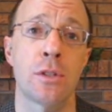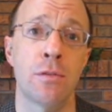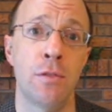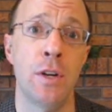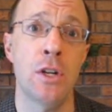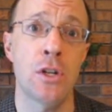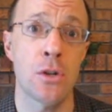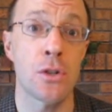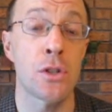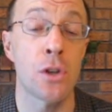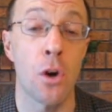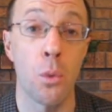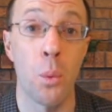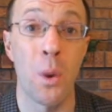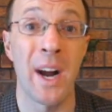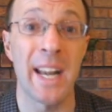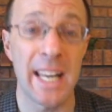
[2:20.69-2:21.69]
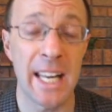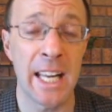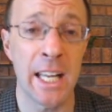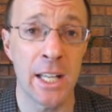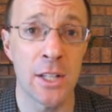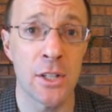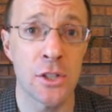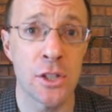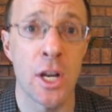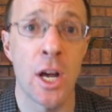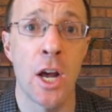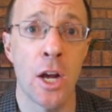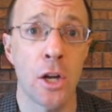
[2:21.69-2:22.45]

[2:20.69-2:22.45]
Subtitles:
The features are what is